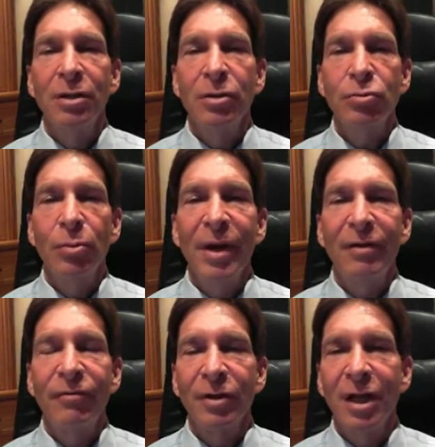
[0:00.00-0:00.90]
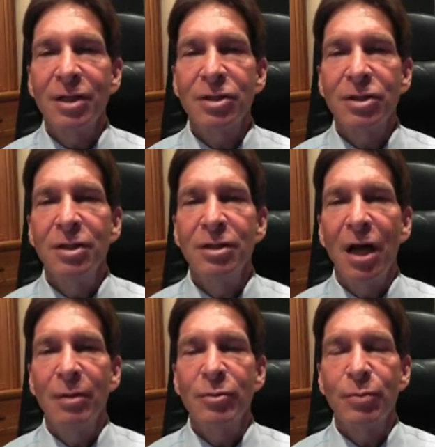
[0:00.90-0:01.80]
This will make for less
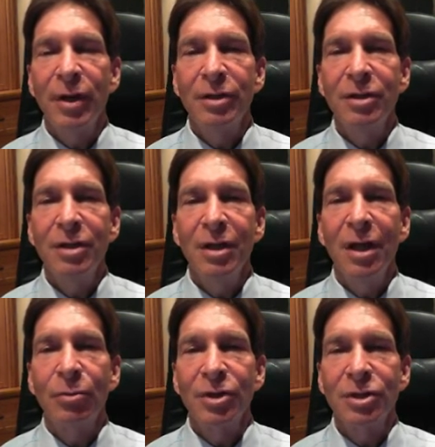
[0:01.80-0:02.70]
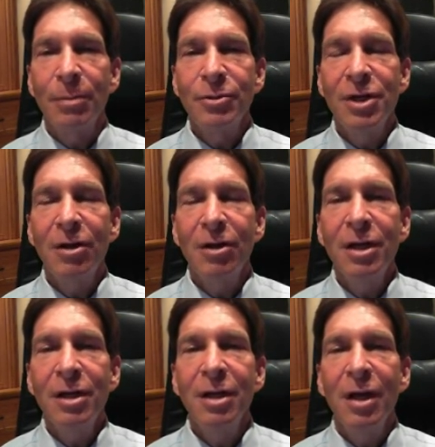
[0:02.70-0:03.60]
time spent in the reception area
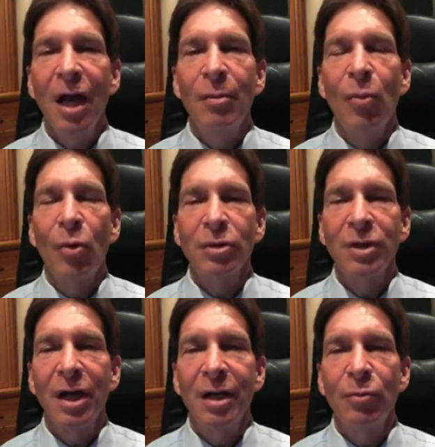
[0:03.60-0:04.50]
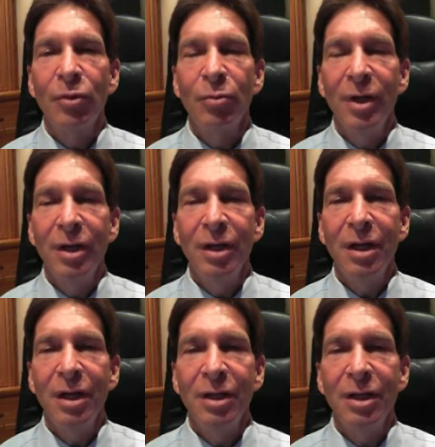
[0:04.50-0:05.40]
and more time with me
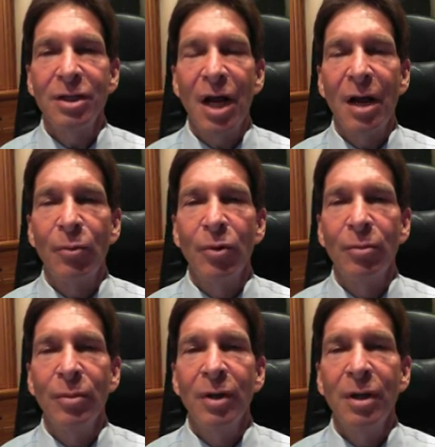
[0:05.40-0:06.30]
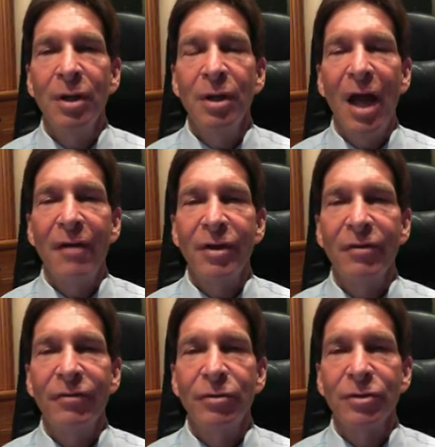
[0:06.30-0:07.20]
in the exam room having a
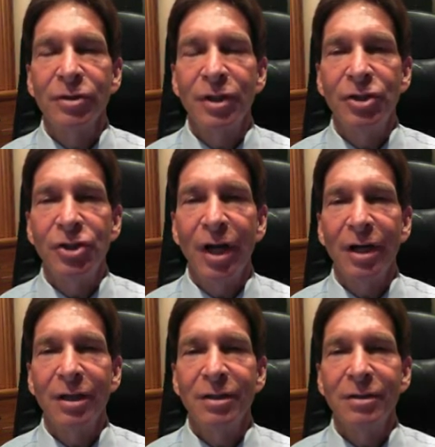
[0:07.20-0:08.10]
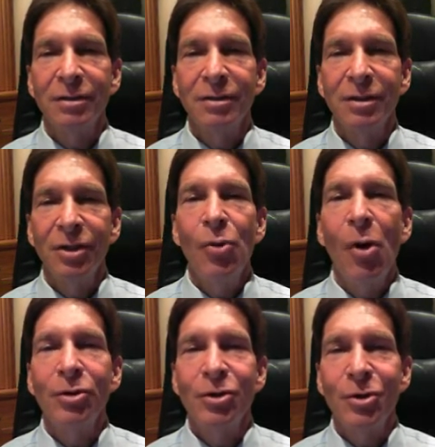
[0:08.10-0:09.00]
full skin check. You owe
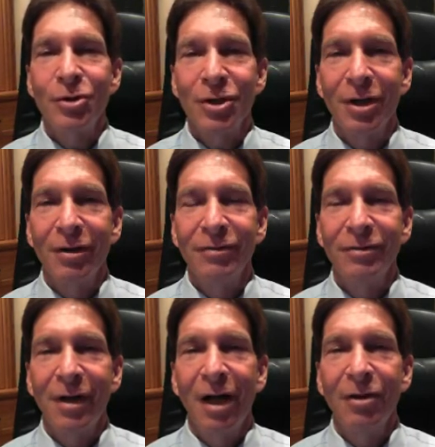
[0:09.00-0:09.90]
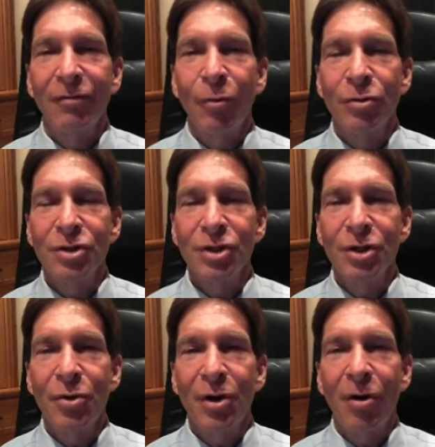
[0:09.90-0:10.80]
it to yourself. I look forward to seeing you
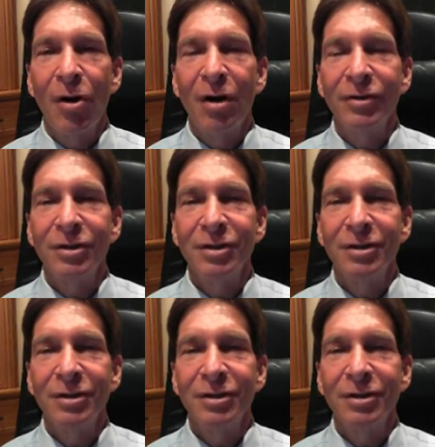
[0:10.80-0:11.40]
in our office.